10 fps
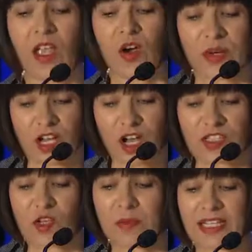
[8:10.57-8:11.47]
We
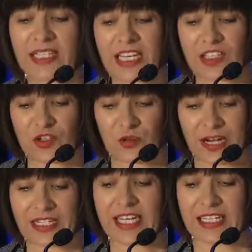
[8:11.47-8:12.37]
also must
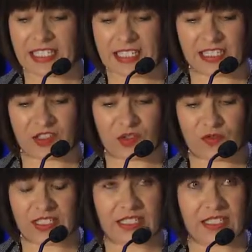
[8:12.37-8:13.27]
integrate existing
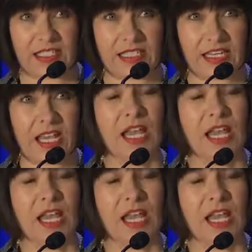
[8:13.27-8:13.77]
services.